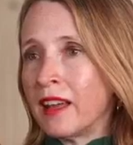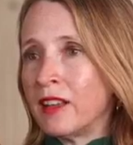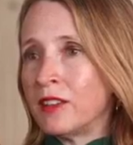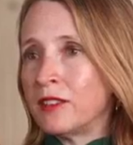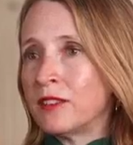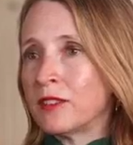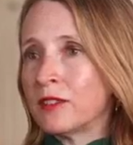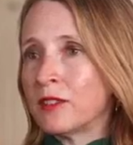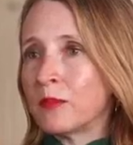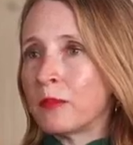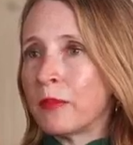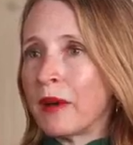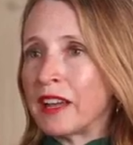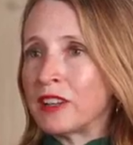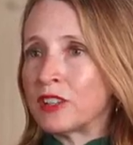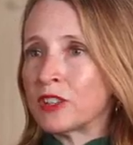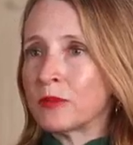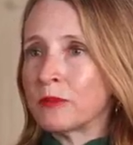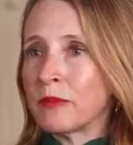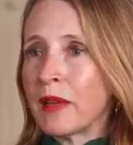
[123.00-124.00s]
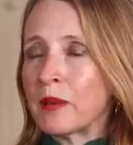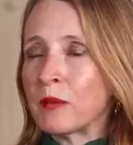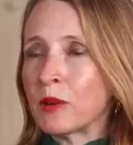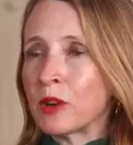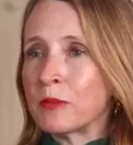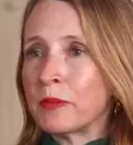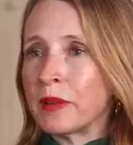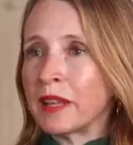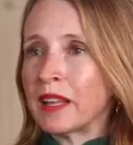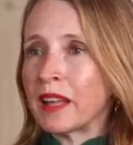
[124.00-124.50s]
and the patient may
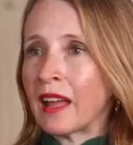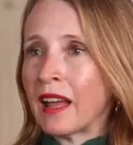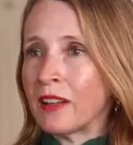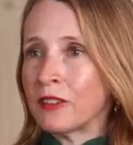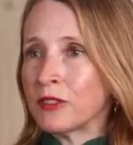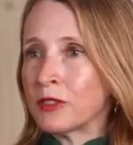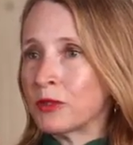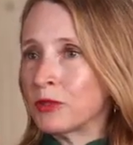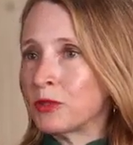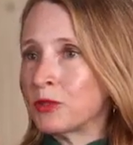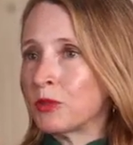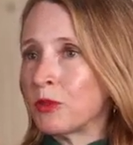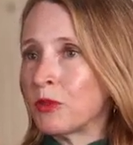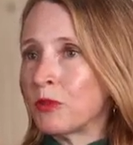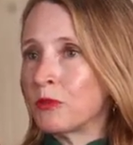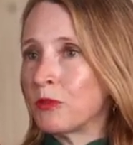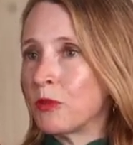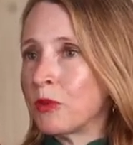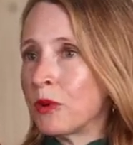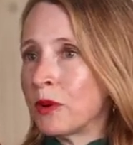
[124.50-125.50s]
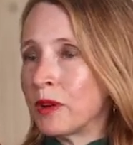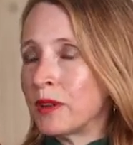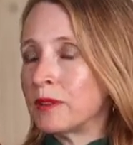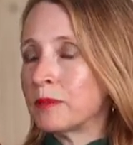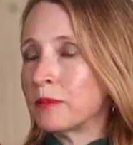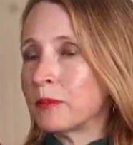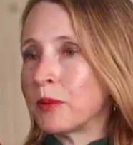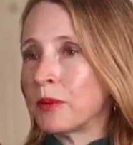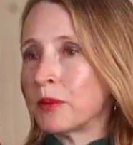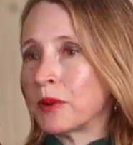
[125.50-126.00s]
want to be counseled to
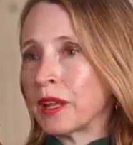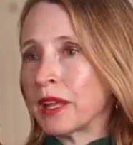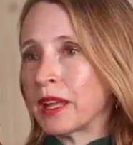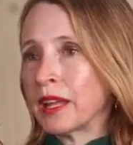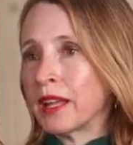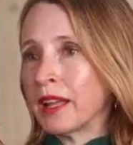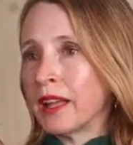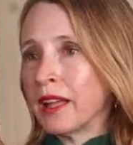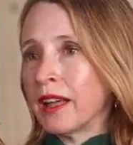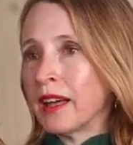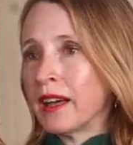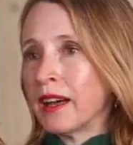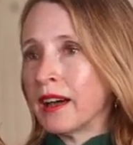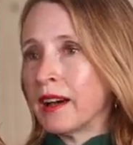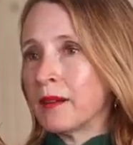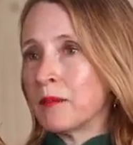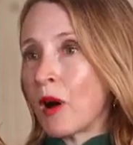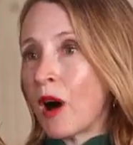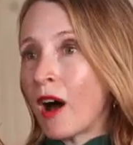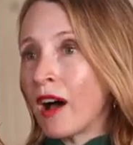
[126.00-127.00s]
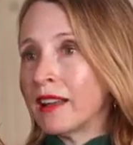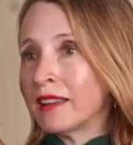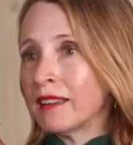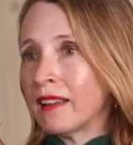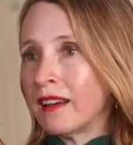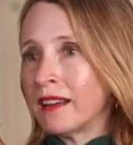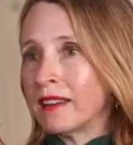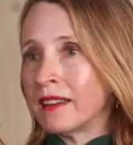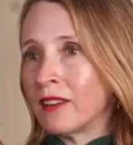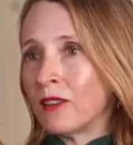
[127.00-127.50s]
avoid putting
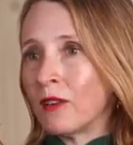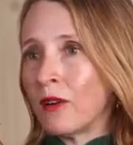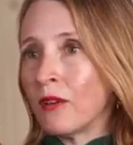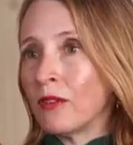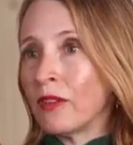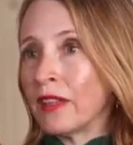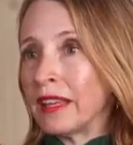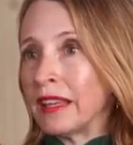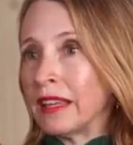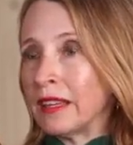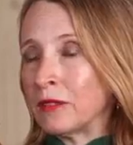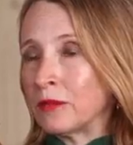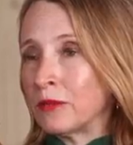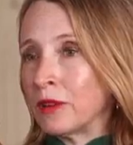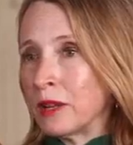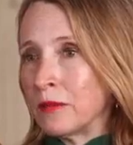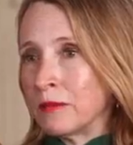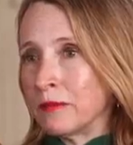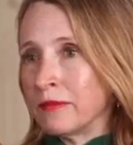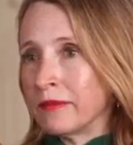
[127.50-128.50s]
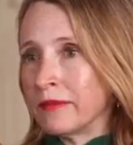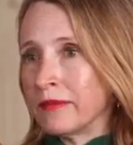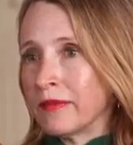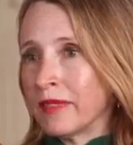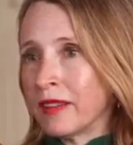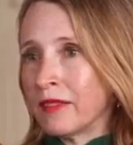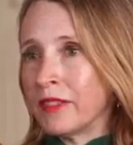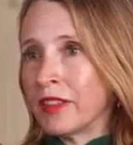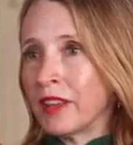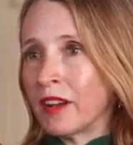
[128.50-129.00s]
eyeliner on the inner rim
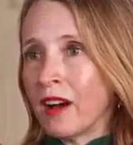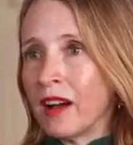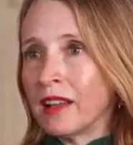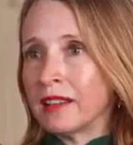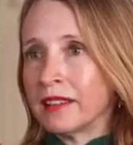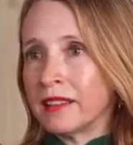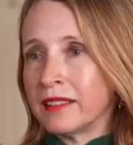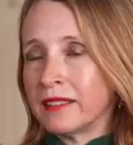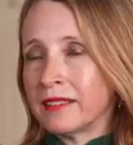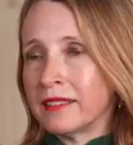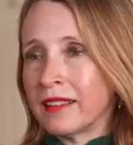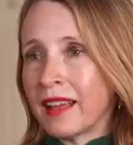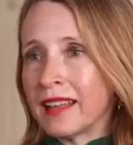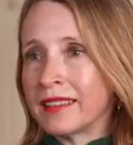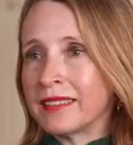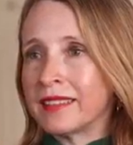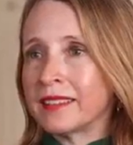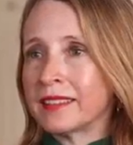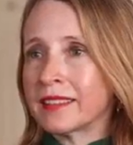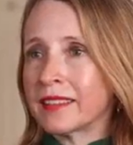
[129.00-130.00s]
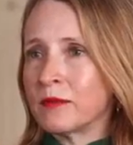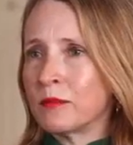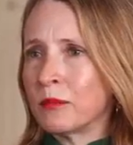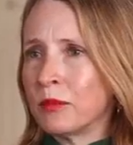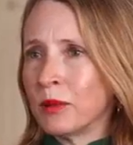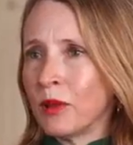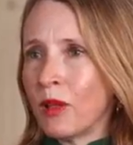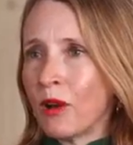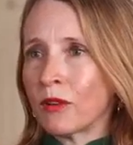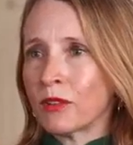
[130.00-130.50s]
of the eyelid, as this can
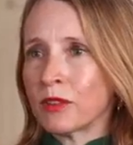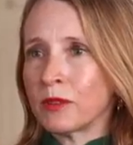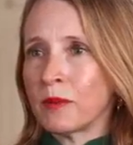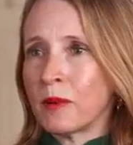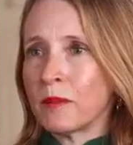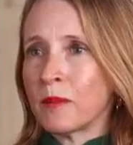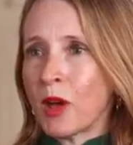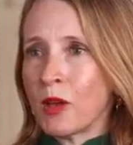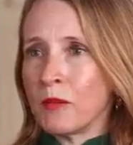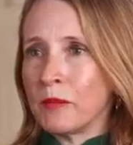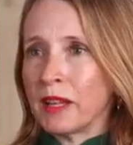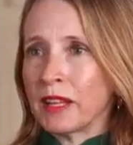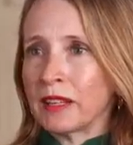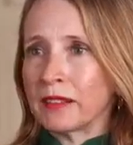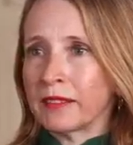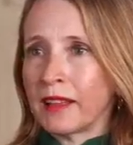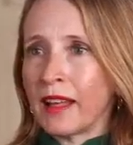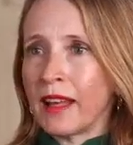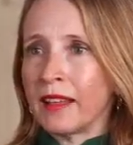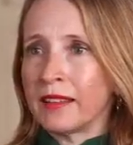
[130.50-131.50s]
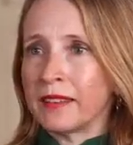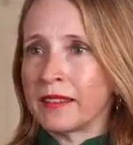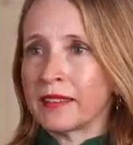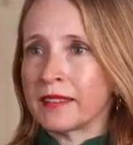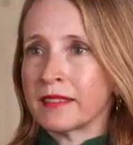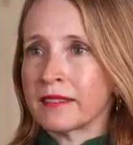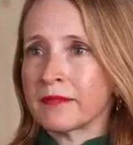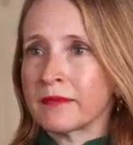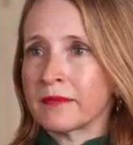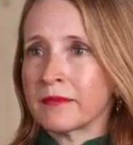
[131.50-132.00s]
block the meibomian
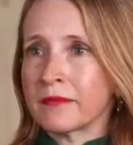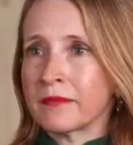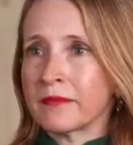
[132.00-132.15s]
glands.